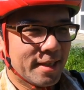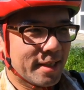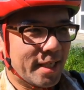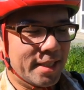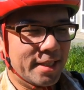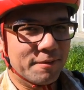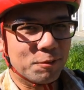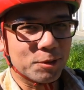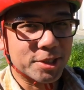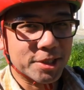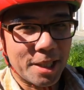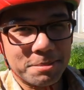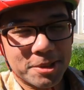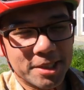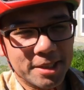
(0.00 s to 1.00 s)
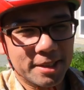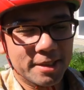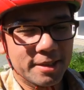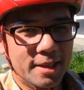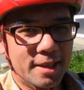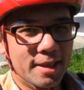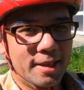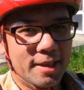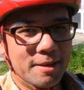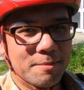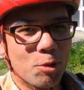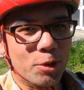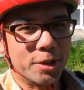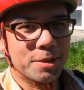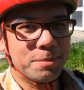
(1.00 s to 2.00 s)
kind of reception, uh,
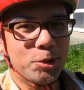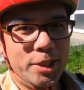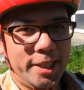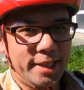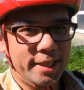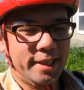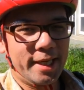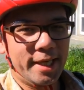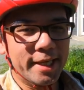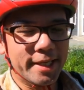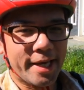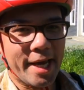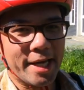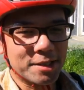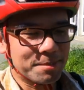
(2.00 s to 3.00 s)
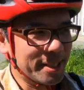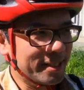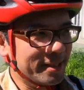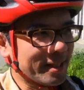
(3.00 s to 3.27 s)
more community engagement.